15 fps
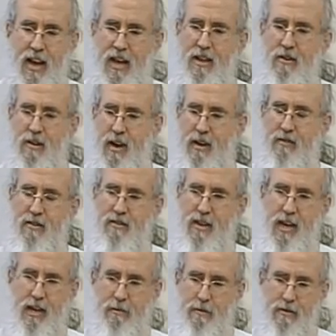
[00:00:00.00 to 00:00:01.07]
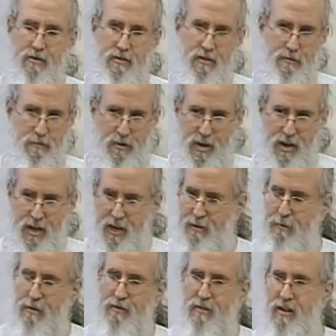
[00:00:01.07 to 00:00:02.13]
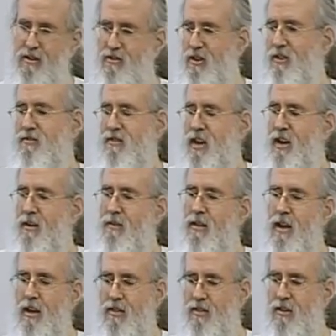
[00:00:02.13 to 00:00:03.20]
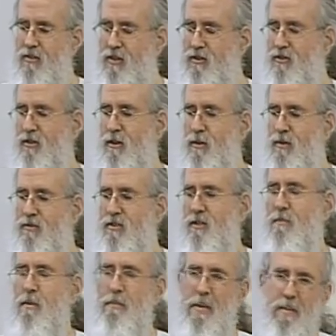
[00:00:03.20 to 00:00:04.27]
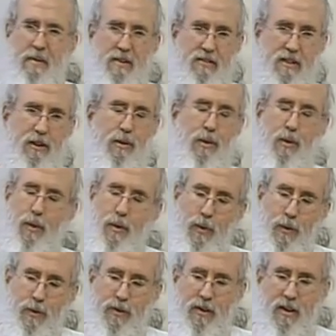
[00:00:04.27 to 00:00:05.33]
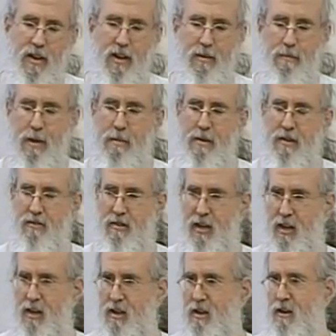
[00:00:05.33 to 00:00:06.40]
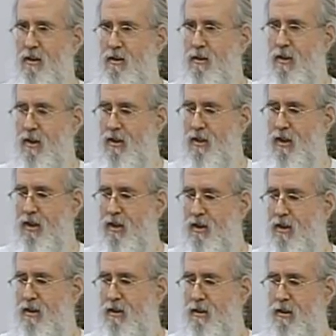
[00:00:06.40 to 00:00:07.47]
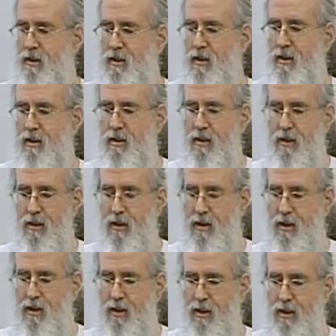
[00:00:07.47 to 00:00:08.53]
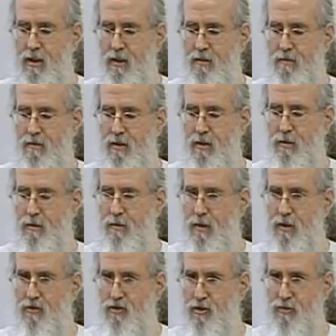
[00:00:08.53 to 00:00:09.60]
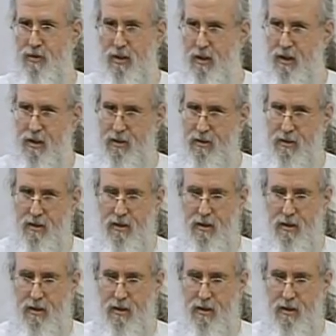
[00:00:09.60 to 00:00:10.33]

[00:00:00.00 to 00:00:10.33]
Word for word: And you have these animals and they're prey animals and they chase down the, the slowest zebra. Maybe he's a little old. Maybe it's like a young, uh, like a young, uh, uh, uh you know, a juvenile.